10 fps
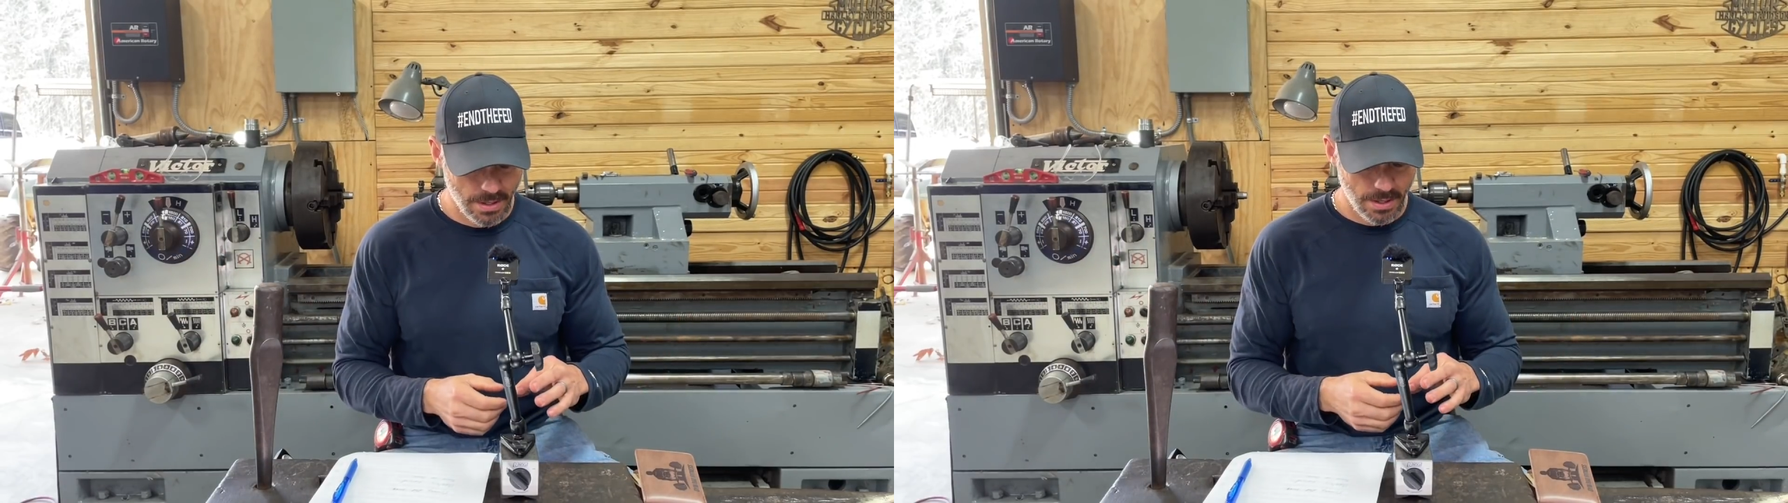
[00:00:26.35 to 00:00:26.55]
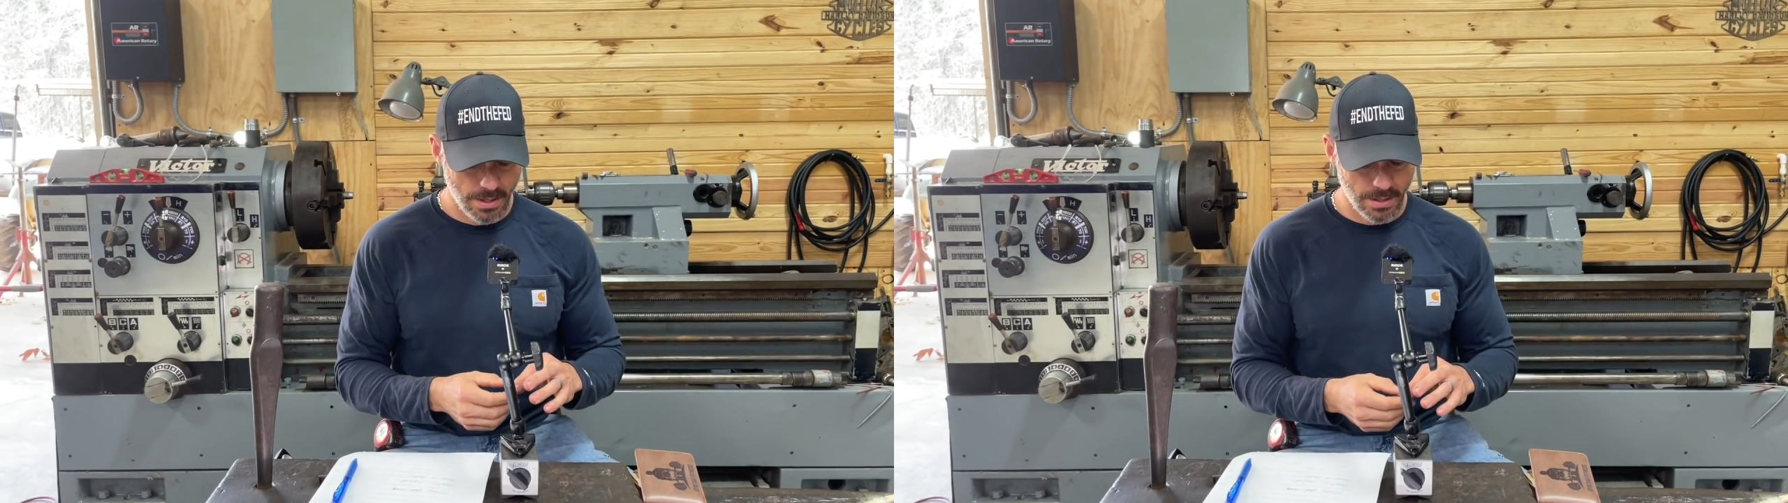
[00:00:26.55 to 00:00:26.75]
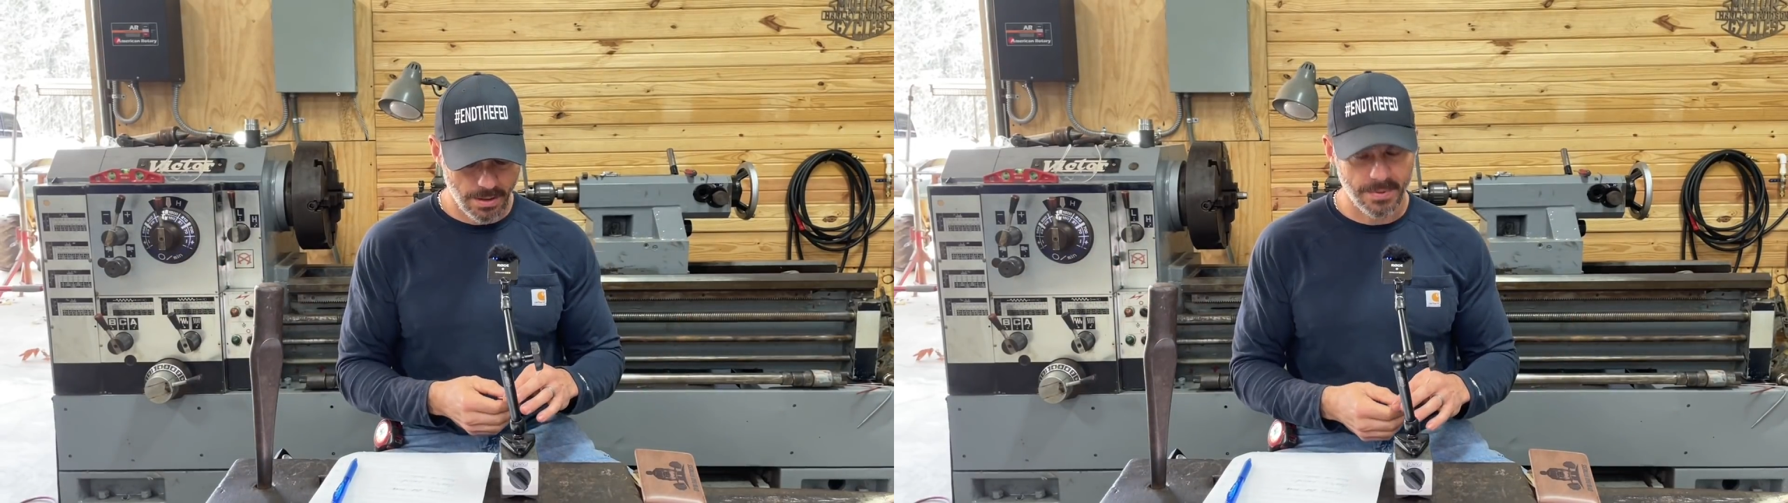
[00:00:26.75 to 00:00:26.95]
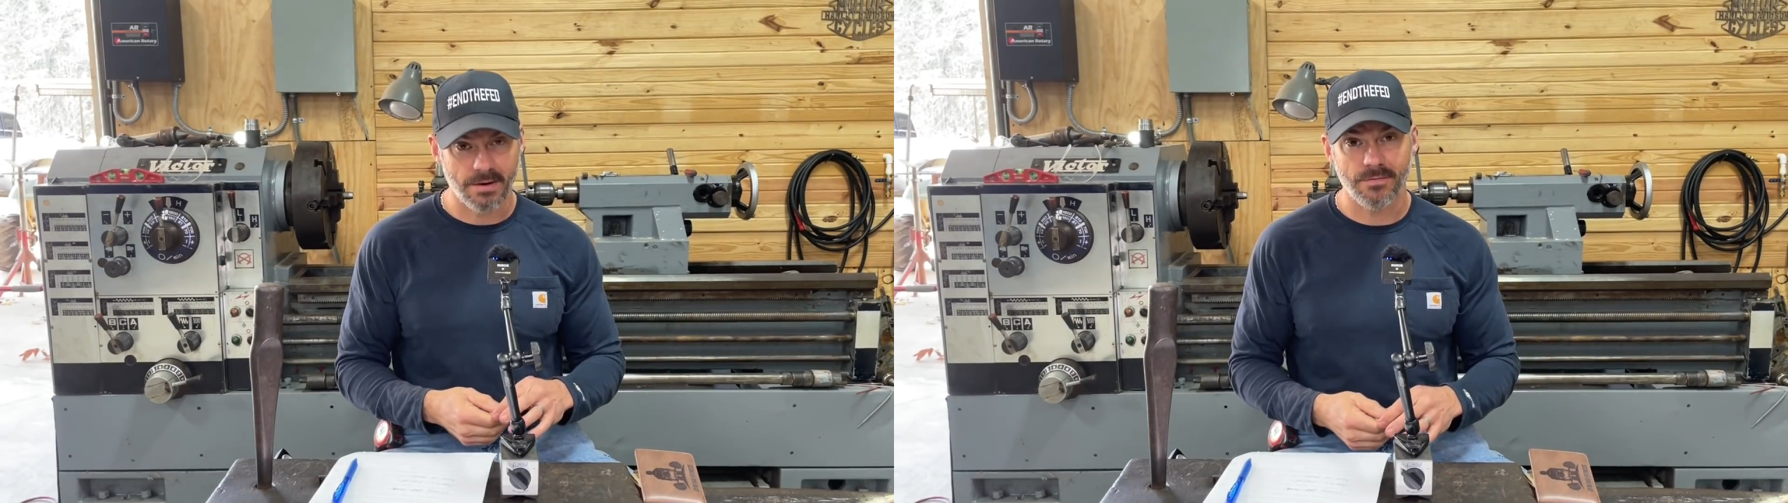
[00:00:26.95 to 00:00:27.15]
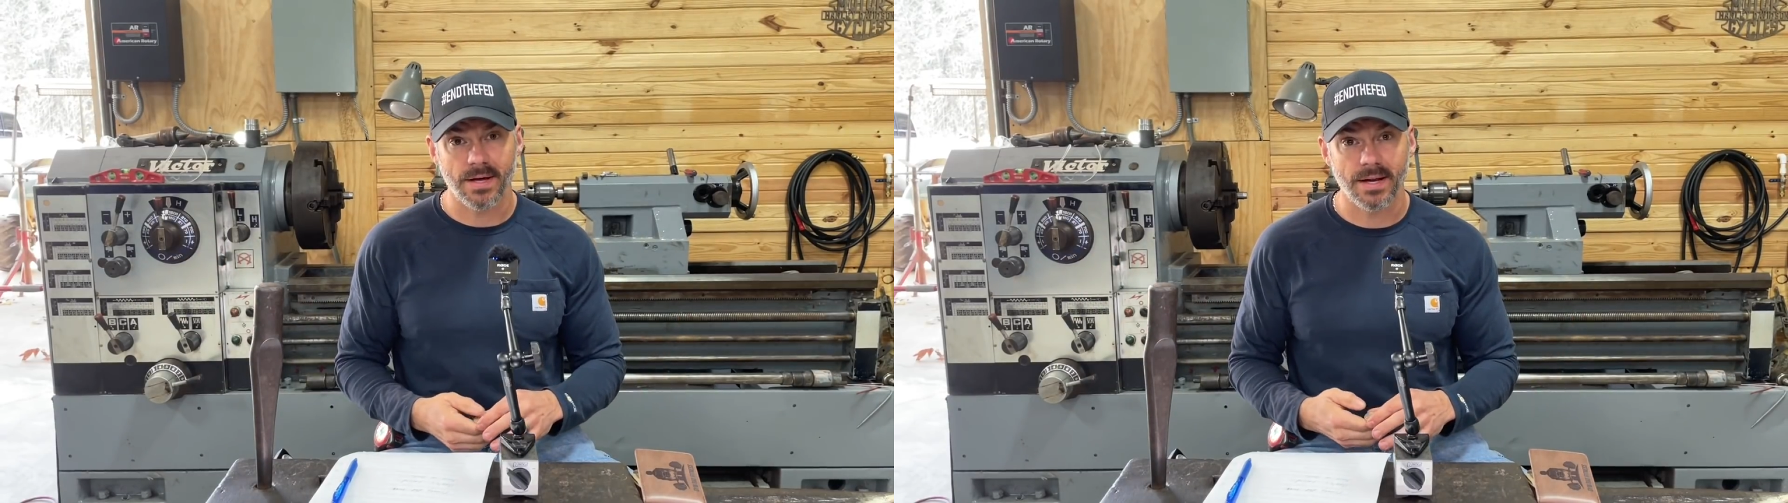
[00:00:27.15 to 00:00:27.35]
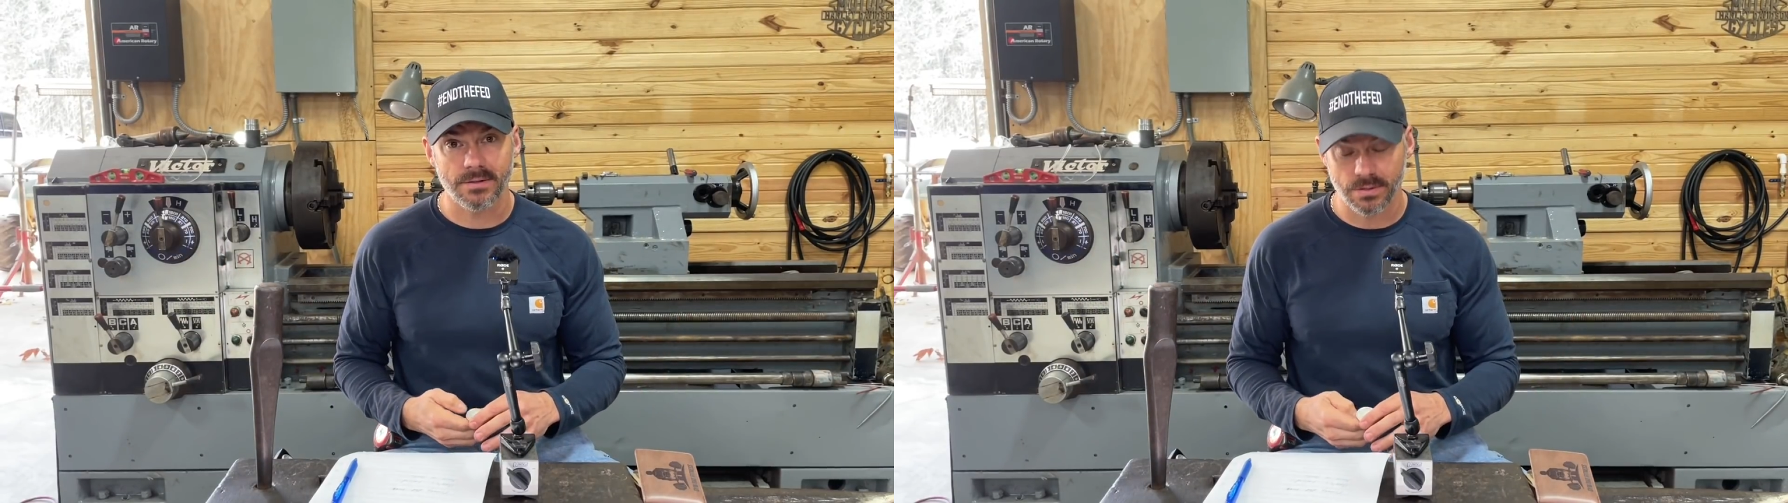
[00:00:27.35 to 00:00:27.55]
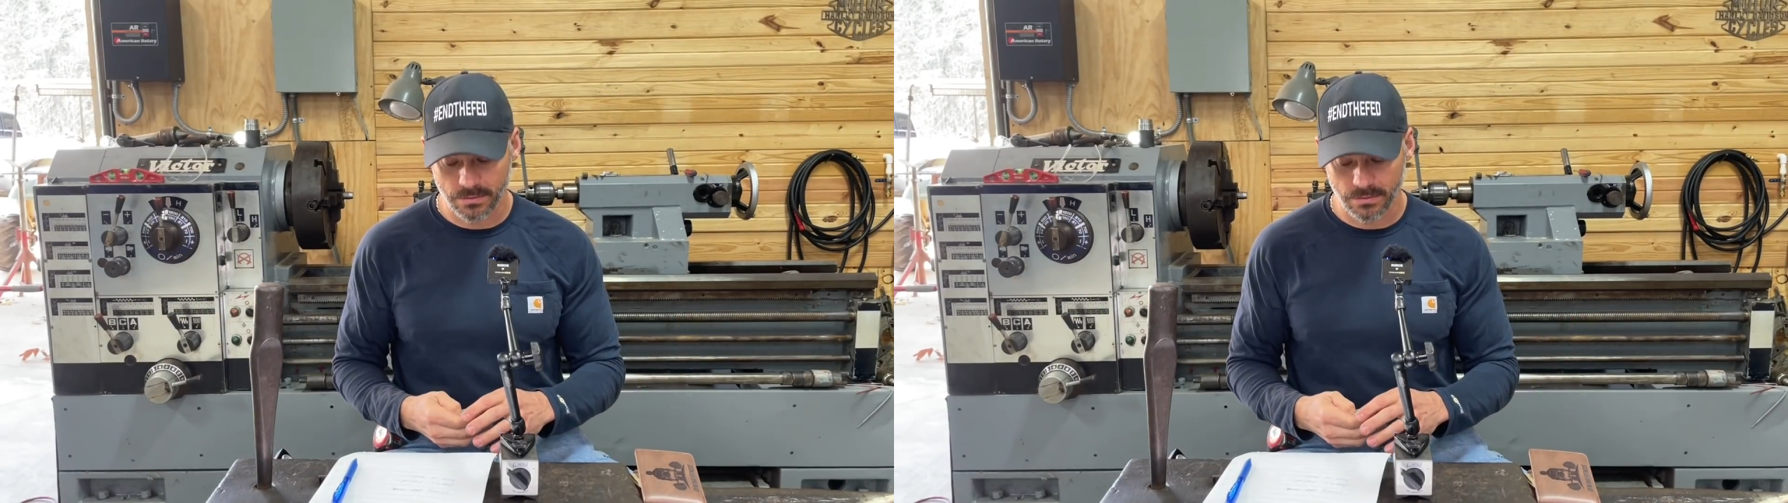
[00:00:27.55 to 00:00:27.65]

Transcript: I'm not a financial